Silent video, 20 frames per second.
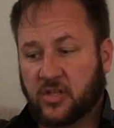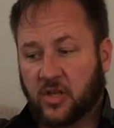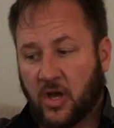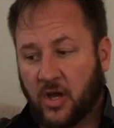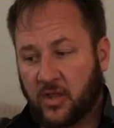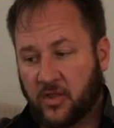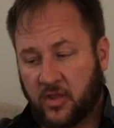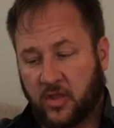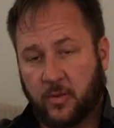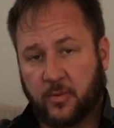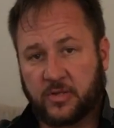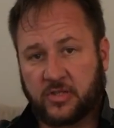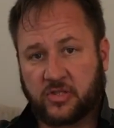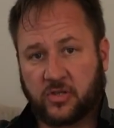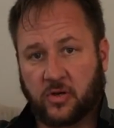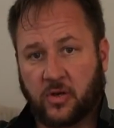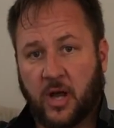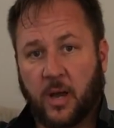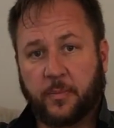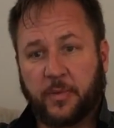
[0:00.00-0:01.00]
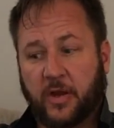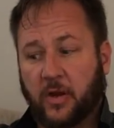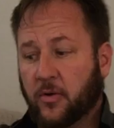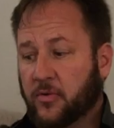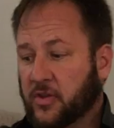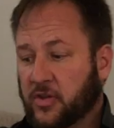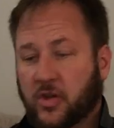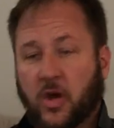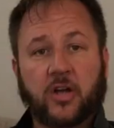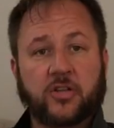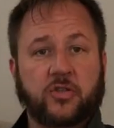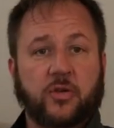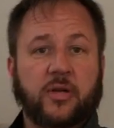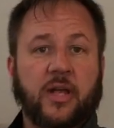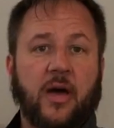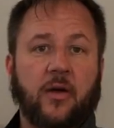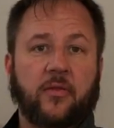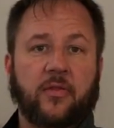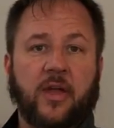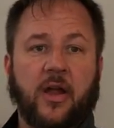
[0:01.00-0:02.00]
do the humans are up here and the dogs are
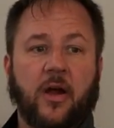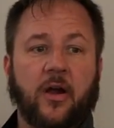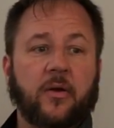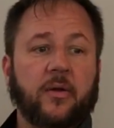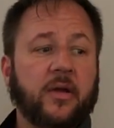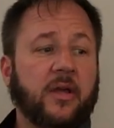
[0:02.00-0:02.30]
down there.